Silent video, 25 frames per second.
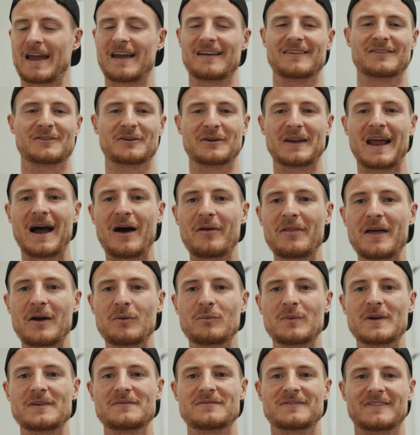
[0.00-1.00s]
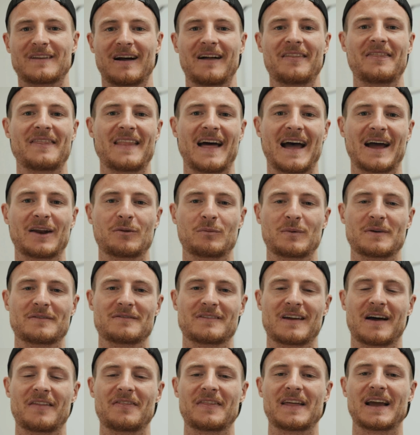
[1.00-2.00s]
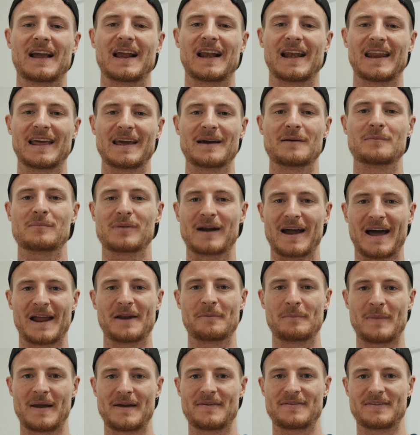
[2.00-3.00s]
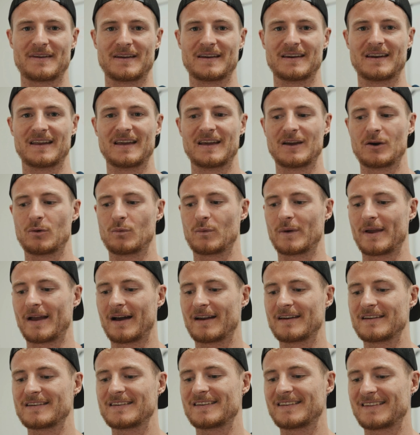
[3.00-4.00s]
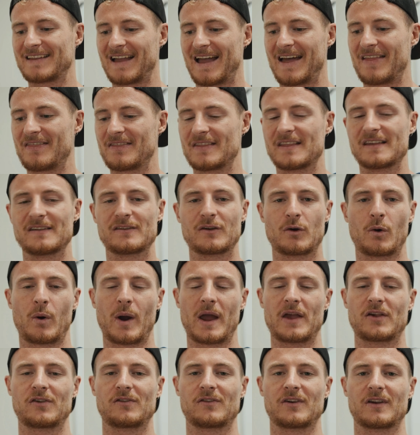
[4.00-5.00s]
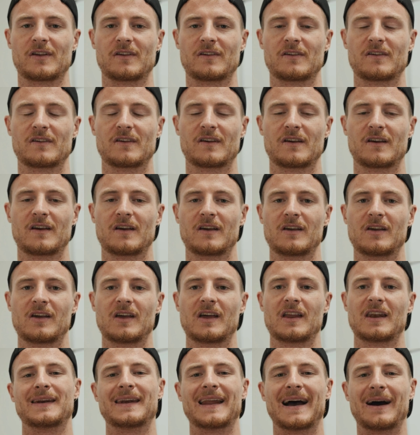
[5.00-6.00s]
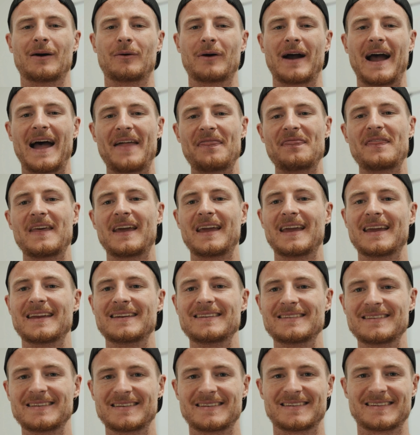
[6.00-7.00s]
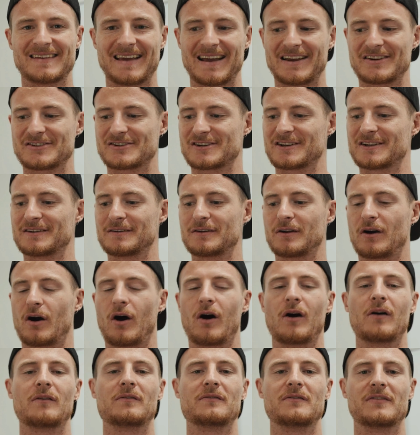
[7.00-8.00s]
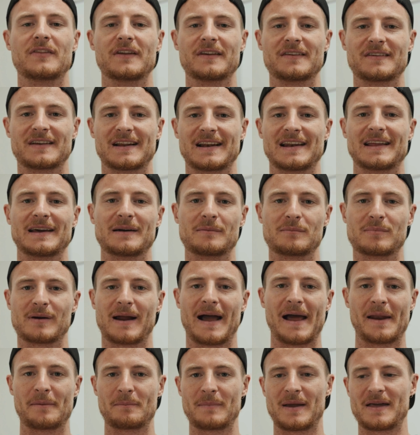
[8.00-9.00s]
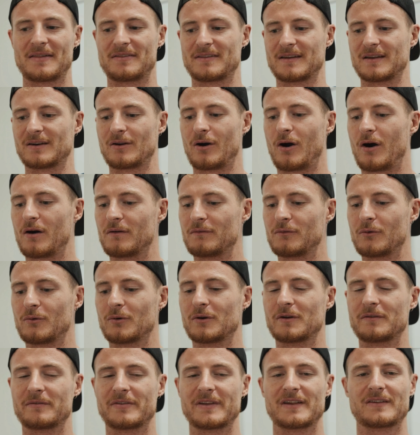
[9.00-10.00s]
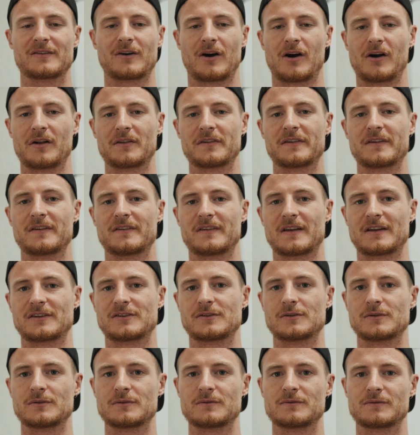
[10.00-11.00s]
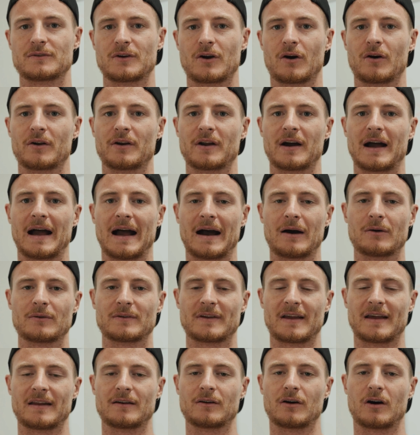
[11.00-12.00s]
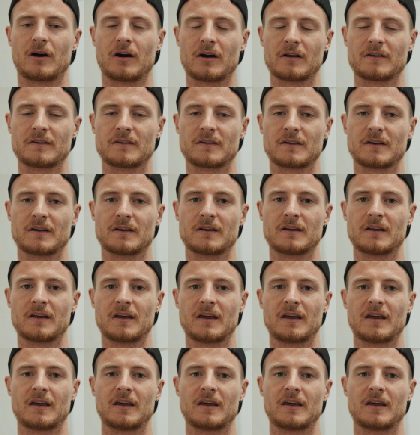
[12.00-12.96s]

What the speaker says: Okay, so now that we've done that, we've done the clear brand method, we understand these questions. Now, at the intersection of this clear brand method, of all of these answers that you've gone out and answered,